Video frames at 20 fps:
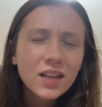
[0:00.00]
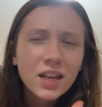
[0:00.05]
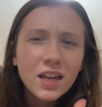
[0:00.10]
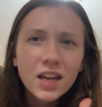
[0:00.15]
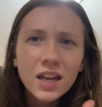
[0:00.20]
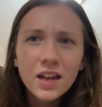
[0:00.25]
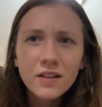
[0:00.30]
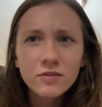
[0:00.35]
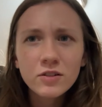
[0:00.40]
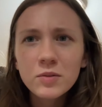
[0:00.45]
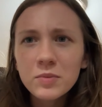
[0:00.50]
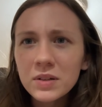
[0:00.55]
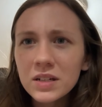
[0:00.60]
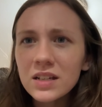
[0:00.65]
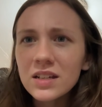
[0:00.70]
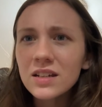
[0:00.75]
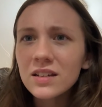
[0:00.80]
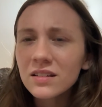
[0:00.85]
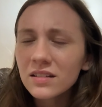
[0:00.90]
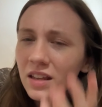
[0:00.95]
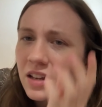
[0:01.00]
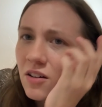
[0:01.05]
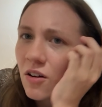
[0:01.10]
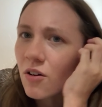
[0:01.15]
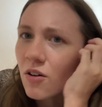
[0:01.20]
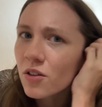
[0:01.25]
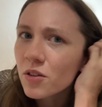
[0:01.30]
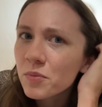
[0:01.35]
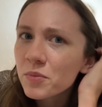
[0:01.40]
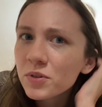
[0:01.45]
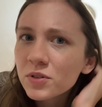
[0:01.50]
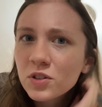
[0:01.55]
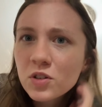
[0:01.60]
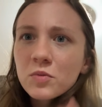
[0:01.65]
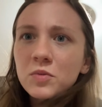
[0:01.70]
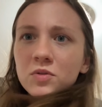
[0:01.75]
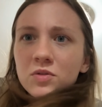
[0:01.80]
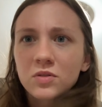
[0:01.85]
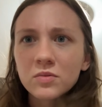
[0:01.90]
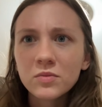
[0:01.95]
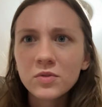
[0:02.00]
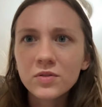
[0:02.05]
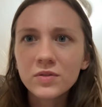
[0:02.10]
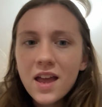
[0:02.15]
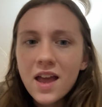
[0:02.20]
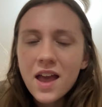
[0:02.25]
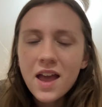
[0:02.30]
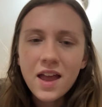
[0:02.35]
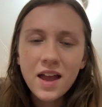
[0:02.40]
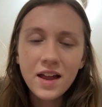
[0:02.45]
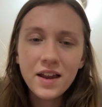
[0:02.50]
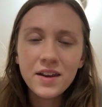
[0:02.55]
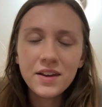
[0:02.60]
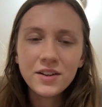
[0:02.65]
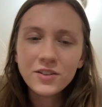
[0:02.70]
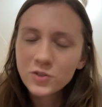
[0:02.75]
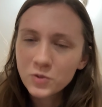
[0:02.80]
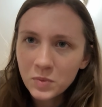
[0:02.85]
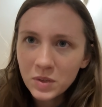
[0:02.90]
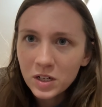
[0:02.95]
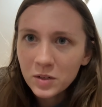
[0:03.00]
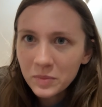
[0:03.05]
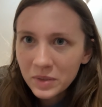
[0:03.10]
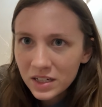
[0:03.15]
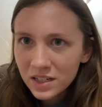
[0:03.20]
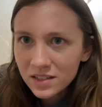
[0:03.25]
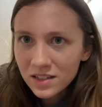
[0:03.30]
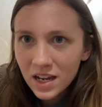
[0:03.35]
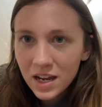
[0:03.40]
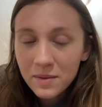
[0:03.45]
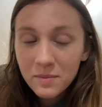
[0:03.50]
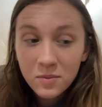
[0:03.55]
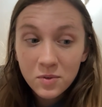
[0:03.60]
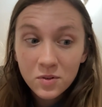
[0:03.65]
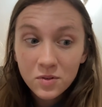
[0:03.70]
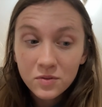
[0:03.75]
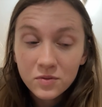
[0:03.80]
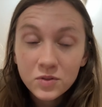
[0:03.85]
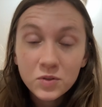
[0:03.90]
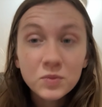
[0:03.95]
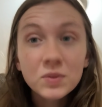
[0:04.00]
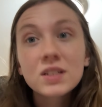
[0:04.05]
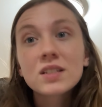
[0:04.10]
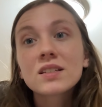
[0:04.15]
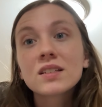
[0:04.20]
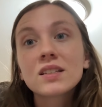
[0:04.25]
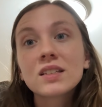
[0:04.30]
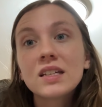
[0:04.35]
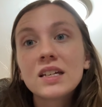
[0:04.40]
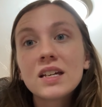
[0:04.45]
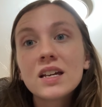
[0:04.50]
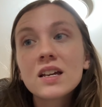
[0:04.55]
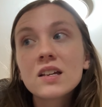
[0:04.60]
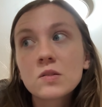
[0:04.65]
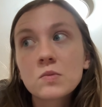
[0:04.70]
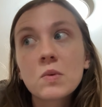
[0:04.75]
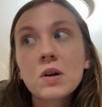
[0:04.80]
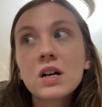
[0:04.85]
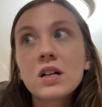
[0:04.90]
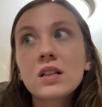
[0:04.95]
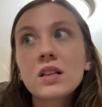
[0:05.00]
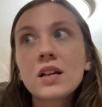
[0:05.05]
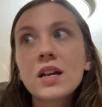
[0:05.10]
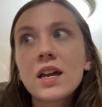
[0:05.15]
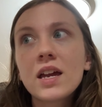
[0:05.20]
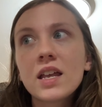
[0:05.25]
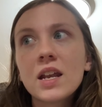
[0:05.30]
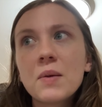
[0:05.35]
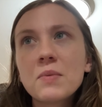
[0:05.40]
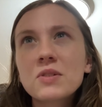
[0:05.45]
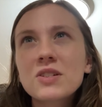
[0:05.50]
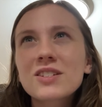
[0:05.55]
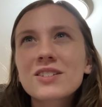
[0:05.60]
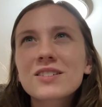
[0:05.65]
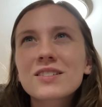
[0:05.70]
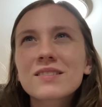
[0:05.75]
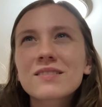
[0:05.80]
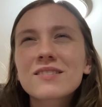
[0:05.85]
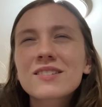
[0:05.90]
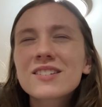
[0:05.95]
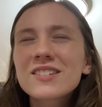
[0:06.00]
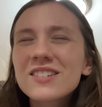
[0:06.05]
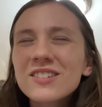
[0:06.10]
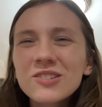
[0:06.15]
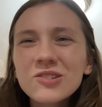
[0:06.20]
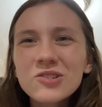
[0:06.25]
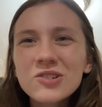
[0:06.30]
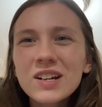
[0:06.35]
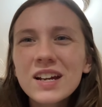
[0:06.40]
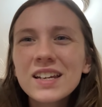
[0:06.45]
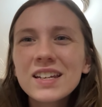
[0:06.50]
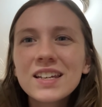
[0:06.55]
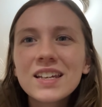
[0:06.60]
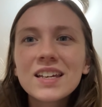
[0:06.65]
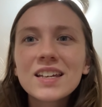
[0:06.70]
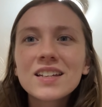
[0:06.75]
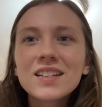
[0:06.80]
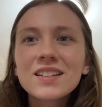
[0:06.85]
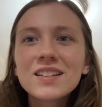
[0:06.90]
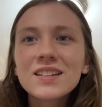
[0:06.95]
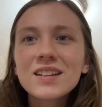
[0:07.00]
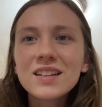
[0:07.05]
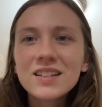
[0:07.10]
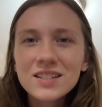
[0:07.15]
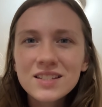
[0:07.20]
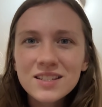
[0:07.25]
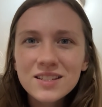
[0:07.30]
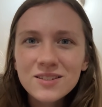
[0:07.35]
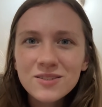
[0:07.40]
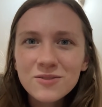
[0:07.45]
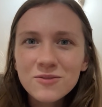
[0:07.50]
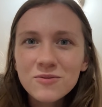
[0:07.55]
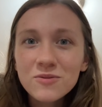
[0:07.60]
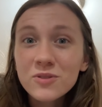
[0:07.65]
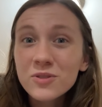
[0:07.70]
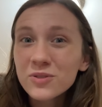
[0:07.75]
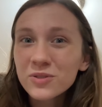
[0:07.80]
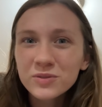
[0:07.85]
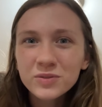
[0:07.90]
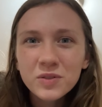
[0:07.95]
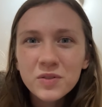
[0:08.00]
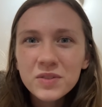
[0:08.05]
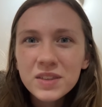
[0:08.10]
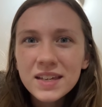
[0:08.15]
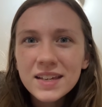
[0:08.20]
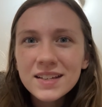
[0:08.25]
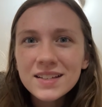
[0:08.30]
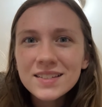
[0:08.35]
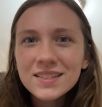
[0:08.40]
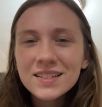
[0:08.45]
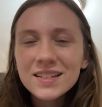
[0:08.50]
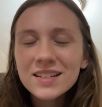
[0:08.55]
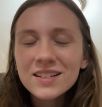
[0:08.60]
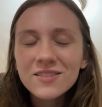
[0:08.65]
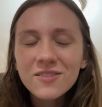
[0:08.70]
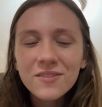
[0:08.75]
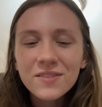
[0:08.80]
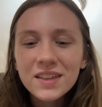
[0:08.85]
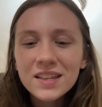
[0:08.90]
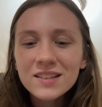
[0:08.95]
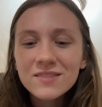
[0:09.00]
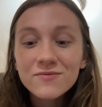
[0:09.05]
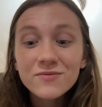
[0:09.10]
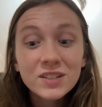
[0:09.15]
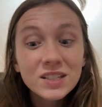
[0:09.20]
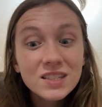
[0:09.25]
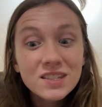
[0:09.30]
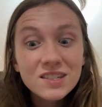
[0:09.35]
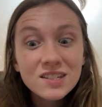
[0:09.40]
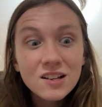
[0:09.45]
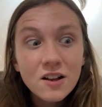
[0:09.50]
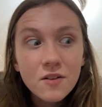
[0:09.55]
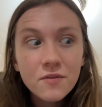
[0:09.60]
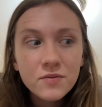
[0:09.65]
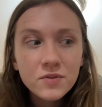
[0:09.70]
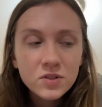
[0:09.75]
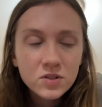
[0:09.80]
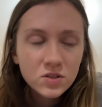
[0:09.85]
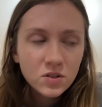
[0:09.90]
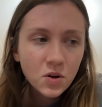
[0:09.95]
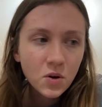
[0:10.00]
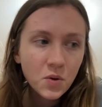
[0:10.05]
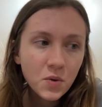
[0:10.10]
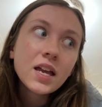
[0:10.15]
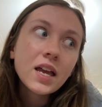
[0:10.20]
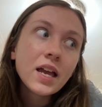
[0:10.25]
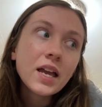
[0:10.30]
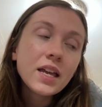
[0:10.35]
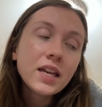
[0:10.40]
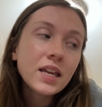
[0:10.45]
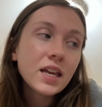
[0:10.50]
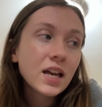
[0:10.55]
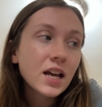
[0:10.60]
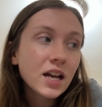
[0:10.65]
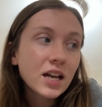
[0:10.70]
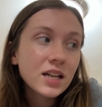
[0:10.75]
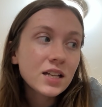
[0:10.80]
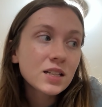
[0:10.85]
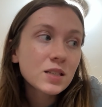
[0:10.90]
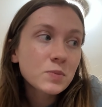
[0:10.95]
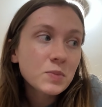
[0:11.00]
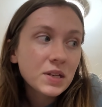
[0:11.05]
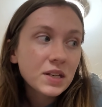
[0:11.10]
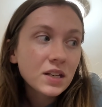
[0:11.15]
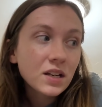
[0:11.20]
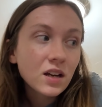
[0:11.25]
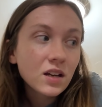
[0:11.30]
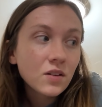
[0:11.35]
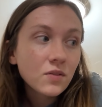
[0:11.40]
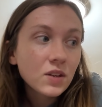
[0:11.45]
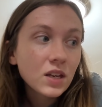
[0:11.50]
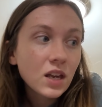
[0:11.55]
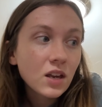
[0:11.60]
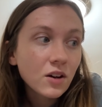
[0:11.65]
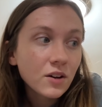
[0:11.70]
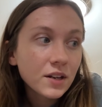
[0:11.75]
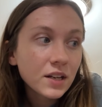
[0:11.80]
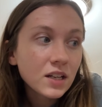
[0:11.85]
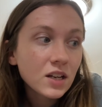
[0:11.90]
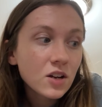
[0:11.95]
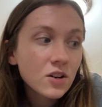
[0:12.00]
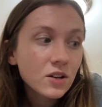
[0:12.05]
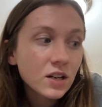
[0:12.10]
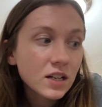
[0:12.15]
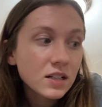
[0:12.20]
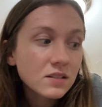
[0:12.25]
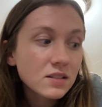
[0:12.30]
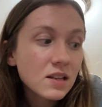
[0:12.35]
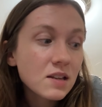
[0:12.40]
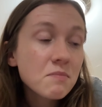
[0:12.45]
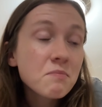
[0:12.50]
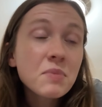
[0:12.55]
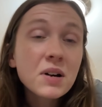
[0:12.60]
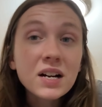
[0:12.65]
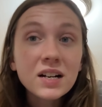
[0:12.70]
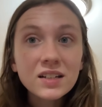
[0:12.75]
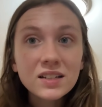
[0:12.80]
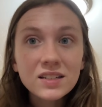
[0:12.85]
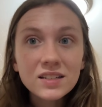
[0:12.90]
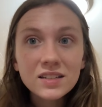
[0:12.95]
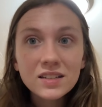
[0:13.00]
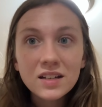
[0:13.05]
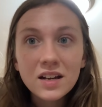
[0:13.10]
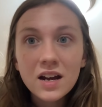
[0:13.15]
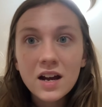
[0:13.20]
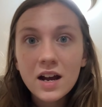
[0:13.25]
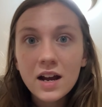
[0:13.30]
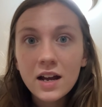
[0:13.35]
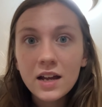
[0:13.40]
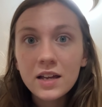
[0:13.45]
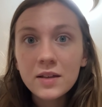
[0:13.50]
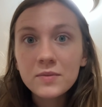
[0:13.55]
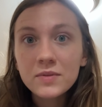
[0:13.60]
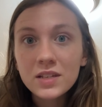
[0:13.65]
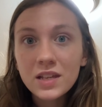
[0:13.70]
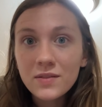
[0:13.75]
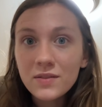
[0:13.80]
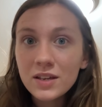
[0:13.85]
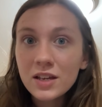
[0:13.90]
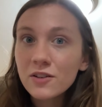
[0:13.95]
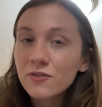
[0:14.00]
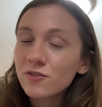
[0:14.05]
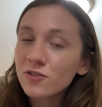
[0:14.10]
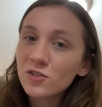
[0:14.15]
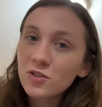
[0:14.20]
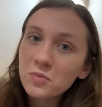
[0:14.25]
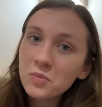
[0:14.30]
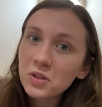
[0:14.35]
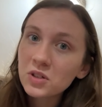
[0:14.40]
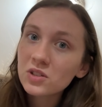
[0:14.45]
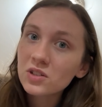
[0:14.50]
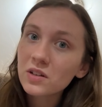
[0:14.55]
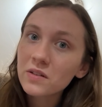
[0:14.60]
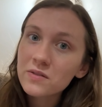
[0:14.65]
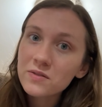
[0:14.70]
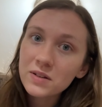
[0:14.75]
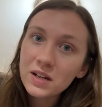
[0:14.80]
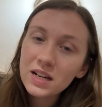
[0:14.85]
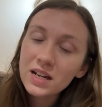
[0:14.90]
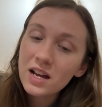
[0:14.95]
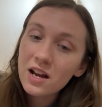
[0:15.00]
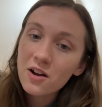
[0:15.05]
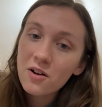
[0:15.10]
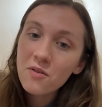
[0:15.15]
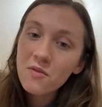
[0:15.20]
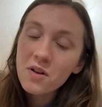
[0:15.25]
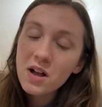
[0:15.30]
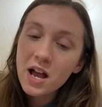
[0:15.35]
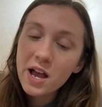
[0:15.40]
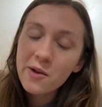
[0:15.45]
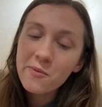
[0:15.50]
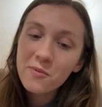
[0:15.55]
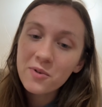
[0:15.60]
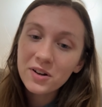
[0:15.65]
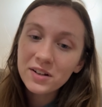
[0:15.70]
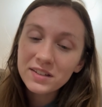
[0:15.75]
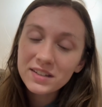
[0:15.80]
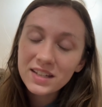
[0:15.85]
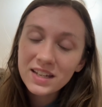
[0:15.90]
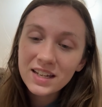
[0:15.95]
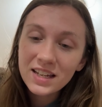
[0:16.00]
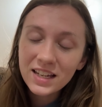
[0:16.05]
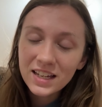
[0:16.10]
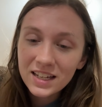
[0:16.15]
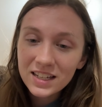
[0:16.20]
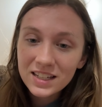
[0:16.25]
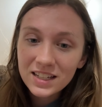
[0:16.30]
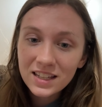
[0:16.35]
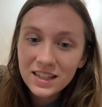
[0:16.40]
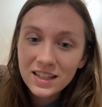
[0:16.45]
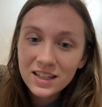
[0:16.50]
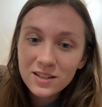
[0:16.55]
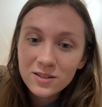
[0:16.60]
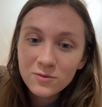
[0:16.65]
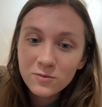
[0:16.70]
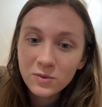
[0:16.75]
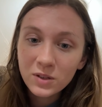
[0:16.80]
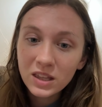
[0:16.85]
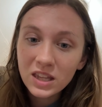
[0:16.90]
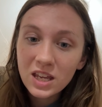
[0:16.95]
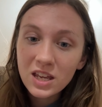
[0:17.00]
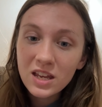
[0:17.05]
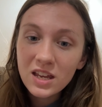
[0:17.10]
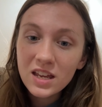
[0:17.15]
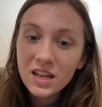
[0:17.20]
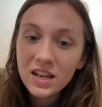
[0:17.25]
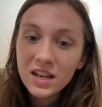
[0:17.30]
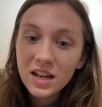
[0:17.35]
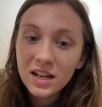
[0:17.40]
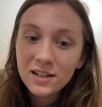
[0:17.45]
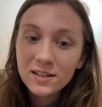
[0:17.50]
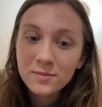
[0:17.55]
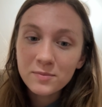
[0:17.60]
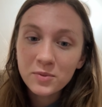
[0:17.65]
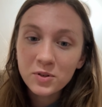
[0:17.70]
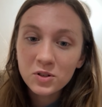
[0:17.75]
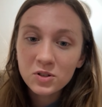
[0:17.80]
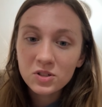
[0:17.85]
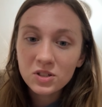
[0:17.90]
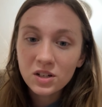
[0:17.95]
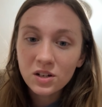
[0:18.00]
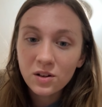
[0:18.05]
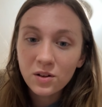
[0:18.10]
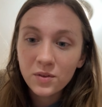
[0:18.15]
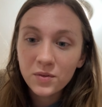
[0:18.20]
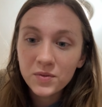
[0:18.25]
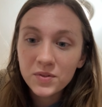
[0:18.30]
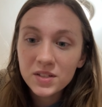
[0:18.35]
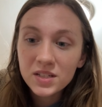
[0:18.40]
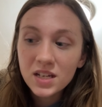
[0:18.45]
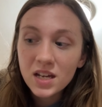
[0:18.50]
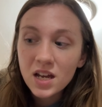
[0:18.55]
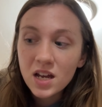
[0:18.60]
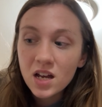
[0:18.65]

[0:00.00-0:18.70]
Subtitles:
Everybody, like all the booktubers are moving, and it's weird because I moved recently as well, and I'm just still trying to get into the groove of things and all that fun stuff. So yeah, it's been kind of chaotic and crazy, but I am saving up for new bookshelves right now. I want to get these really nice bookshelves.